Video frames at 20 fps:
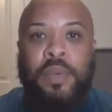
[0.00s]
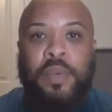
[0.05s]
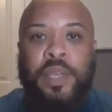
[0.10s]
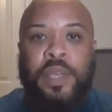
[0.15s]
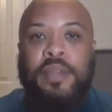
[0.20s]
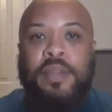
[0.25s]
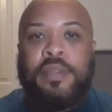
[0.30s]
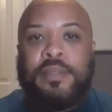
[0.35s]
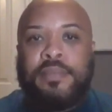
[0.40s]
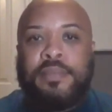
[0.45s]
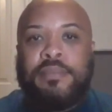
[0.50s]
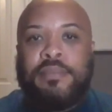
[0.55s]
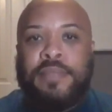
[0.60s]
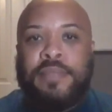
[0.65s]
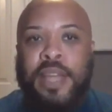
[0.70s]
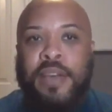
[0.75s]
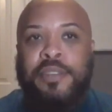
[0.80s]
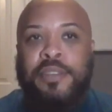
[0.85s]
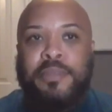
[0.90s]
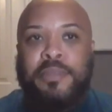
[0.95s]
a week.
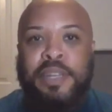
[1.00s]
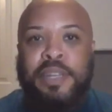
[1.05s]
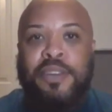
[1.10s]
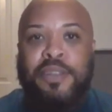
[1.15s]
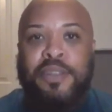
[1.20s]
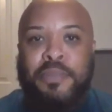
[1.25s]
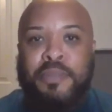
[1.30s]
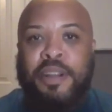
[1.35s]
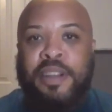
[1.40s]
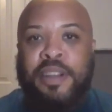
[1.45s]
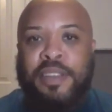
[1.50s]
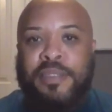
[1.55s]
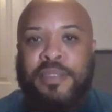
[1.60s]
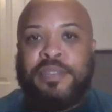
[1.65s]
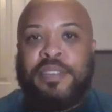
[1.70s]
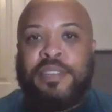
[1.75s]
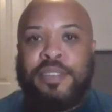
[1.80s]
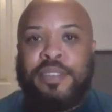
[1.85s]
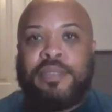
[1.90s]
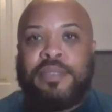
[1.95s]
Now it's been on the
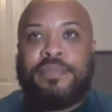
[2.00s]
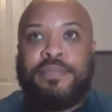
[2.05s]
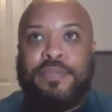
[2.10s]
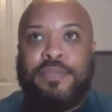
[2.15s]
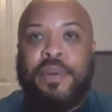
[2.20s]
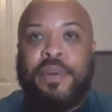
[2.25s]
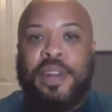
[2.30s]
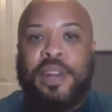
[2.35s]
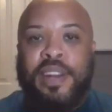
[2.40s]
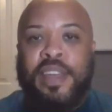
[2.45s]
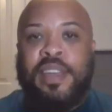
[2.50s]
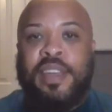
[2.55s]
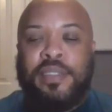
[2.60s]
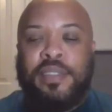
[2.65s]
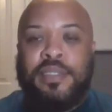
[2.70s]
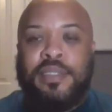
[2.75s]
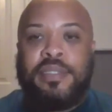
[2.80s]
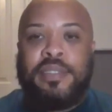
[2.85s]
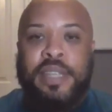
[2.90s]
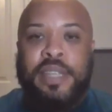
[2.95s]
market for 40
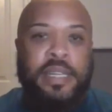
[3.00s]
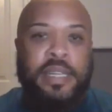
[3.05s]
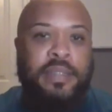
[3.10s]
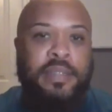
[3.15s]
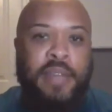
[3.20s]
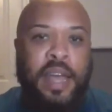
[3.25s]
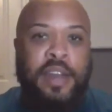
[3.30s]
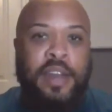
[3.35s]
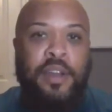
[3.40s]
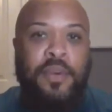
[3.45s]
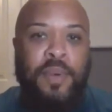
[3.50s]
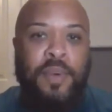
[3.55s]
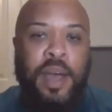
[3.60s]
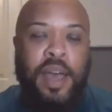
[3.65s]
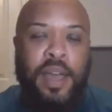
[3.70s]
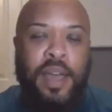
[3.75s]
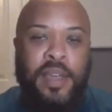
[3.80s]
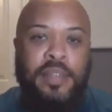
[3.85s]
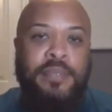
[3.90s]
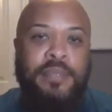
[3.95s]
days. And I know
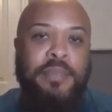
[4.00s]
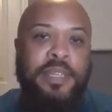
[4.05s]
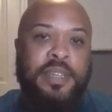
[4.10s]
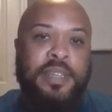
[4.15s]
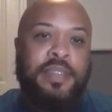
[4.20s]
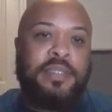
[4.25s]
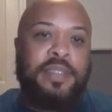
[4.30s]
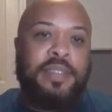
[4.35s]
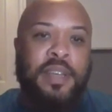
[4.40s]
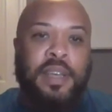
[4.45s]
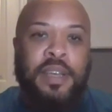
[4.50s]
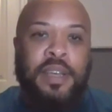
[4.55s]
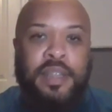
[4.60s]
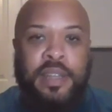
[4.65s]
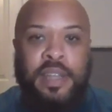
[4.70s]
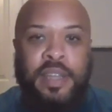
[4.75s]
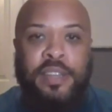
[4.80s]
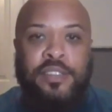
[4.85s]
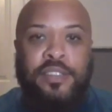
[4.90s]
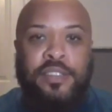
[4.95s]
why. It's because
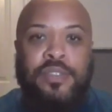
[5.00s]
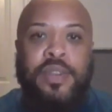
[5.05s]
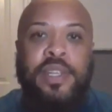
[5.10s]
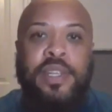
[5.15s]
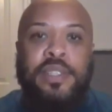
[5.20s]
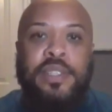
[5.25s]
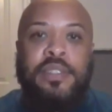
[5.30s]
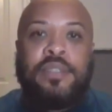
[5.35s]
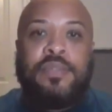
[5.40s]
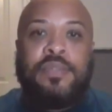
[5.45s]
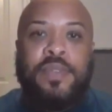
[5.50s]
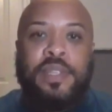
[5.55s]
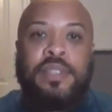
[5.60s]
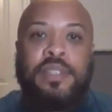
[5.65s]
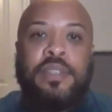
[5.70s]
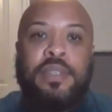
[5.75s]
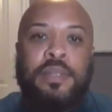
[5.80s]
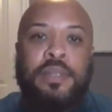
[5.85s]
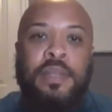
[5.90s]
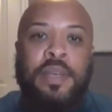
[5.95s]
the interest rates has
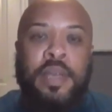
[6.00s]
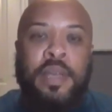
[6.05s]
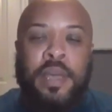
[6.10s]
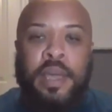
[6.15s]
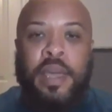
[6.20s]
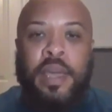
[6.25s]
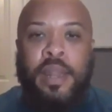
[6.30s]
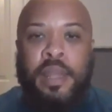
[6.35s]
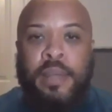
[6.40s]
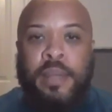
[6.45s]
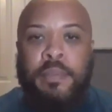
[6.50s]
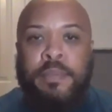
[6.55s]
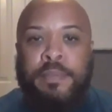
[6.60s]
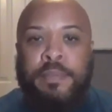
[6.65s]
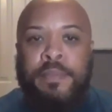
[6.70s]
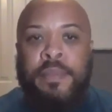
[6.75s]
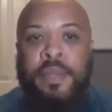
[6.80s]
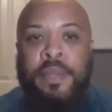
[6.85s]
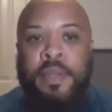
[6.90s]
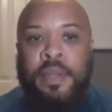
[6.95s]
risen. And mm-hmm. then
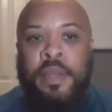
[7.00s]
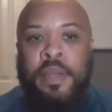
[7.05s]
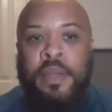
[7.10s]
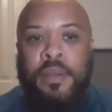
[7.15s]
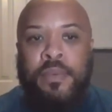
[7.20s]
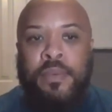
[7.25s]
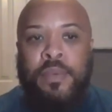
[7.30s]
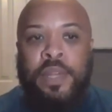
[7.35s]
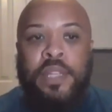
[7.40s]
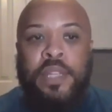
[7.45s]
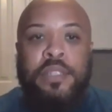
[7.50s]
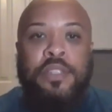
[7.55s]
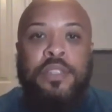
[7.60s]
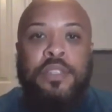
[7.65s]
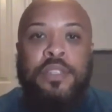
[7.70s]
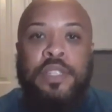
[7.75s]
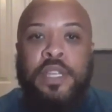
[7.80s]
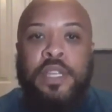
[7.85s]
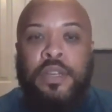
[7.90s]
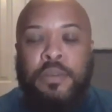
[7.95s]

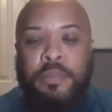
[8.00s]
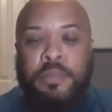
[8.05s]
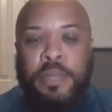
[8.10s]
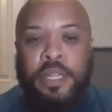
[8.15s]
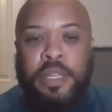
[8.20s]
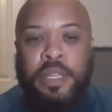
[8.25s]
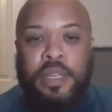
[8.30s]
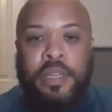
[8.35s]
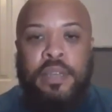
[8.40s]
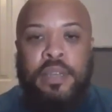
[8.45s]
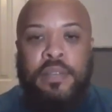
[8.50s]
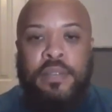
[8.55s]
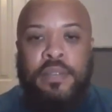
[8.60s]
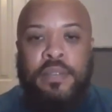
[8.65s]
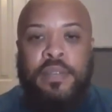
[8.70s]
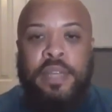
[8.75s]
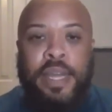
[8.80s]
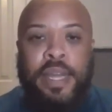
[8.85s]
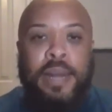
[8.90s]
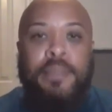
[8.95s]
realtors still believe,
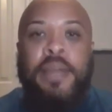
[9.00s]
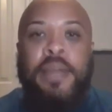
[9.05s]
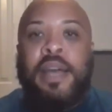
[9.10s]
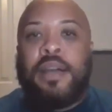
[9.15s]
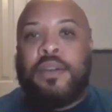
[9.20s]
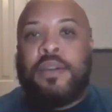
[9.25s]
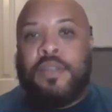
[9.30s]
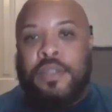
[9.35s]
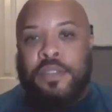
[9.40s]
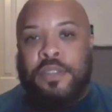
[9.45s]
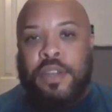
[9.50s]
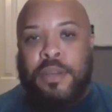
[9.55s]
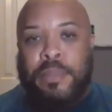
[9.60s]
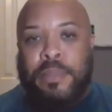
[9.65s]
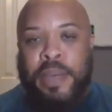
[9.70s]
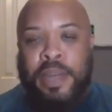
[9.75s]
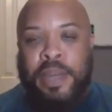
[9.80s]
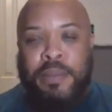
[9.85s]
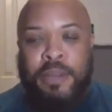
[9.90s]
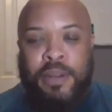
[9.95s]
and I'm not going to
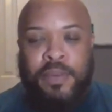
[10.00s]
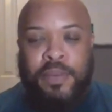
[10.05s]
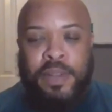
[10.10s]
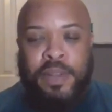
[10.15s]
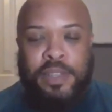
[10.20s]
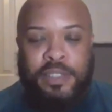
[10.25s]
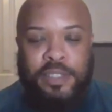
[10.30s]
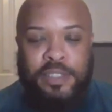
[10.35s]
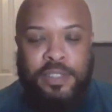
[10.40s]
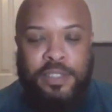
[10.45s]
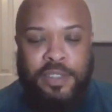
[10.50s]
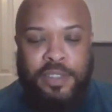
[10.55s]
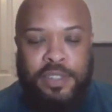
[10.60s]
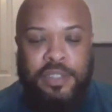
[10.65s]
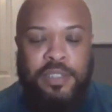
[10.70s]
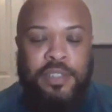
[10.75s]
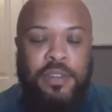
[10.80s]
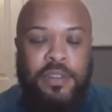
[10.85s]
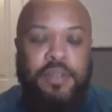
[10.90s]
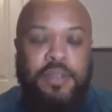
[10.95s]
talk bad about realtors
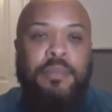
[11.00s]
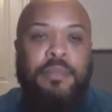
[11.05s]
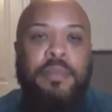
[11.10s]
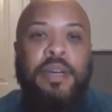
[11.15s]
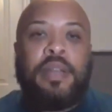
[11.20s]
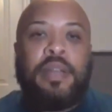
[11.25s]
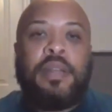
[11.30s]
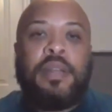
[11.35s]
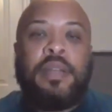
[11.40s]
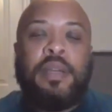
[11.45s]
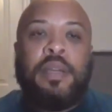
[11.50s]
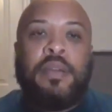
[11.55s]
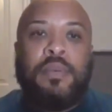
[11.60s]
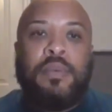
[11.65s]
on this show, but